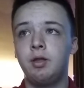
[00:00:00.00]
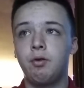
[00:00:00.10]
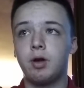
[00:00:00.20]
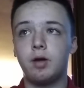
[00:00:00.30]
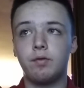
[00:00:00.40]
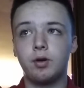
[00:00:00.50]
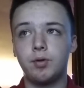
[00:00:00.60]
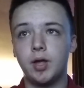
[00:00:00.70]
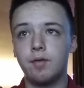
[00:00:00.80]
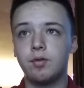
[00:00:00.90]
However,
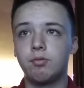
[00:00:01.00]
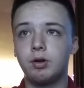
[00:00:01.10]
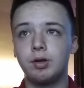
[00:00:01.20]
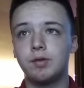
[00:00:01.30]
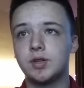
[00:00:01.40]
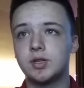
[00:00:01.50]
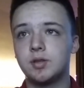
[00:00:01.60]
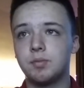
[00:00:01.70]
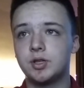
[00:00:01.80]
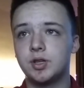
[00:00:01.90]
we haven't really invested
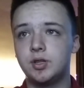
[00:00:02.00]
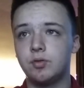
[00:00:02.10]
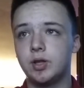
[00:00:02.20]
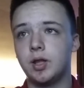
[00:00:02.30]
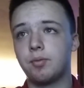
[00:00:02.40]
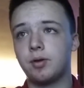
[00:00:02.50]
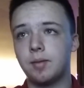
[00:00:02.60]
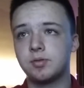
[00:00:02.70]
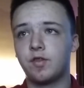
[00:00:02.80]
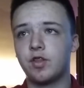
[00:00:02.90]
much into it, and
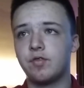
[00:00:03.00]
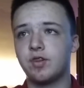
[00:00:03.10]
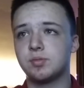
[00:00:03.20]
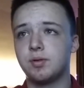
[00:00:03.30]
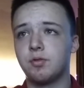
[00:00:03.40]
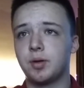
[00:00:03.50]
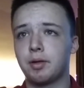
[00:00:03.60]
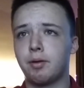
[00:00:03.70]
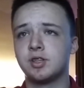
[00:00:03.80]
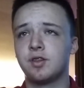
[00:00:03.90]
perhaps further investment will make a
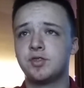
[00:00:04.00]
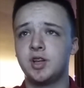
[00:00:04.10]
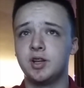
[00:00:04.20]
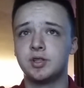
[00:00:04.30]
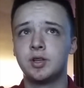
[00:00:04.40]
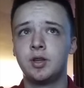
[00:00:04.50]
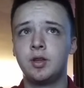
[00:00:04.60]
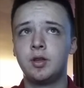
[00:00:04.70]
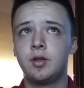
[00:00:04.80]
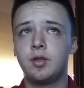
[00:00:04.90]
positive change.
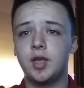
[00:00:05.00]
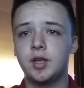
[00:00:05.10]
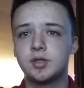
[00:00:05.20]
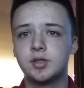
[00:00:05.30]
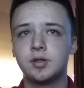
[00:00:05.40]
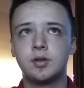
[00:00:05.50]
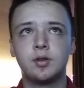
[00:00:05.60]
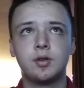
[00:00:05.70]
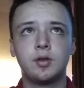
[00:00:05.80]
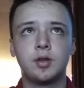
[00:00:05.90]
Thanks,
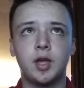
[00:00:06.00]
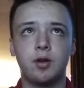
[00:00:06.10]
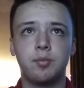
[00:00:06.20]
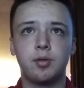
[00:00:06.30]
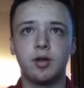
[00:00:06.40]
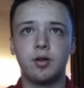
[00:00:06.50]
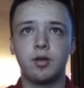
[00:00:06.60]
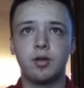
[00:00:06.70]
Carrie Glenn,